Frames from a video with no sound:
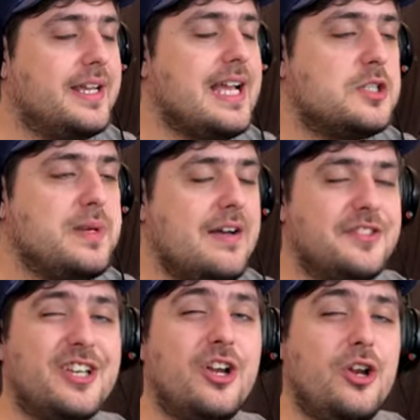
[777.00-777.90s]
I guess we have
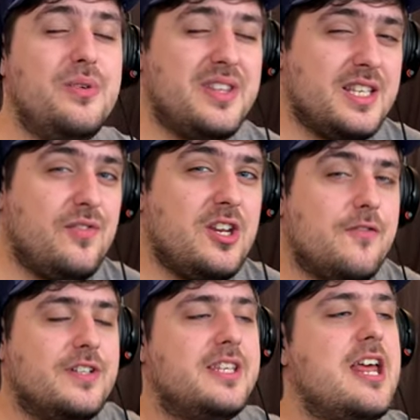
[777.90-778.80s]
to conclude this video
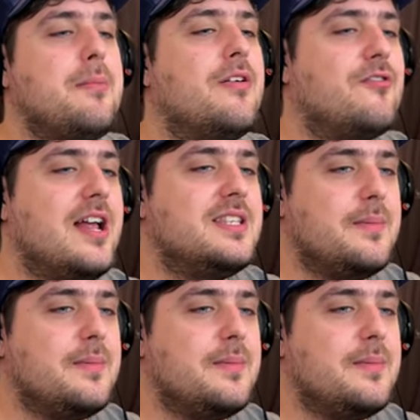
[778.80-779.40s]
for today, my friends.